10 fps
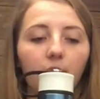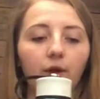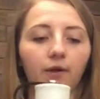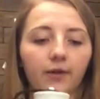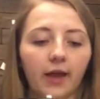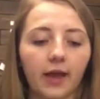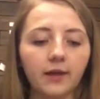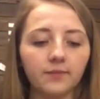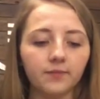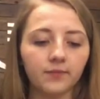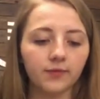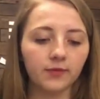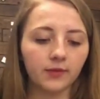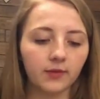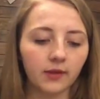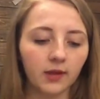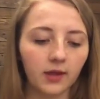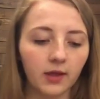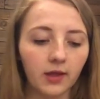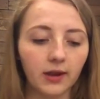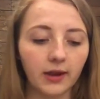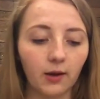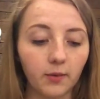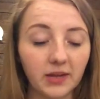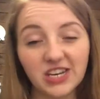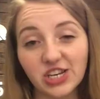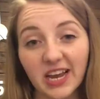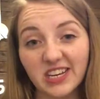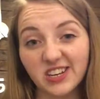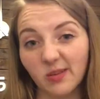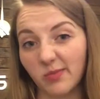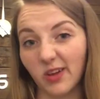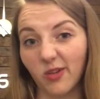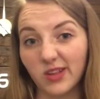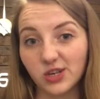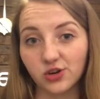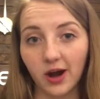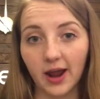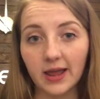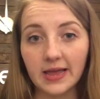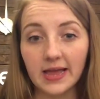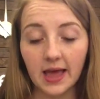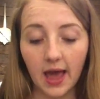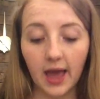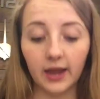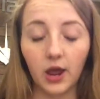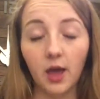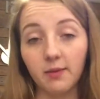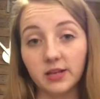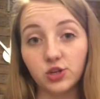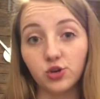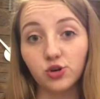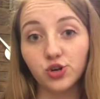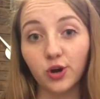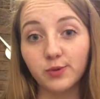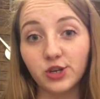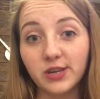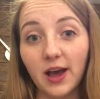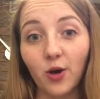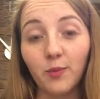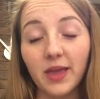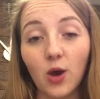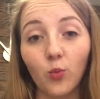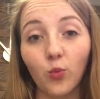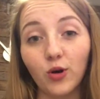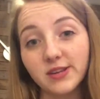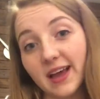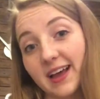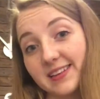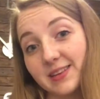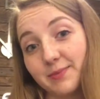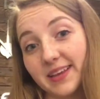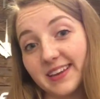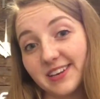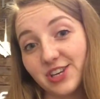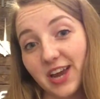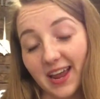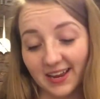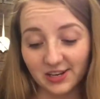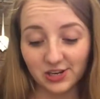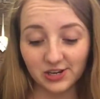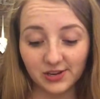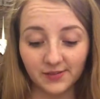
Okay, now I'm going to change something on this tray and it's your job to tell me what has been changed.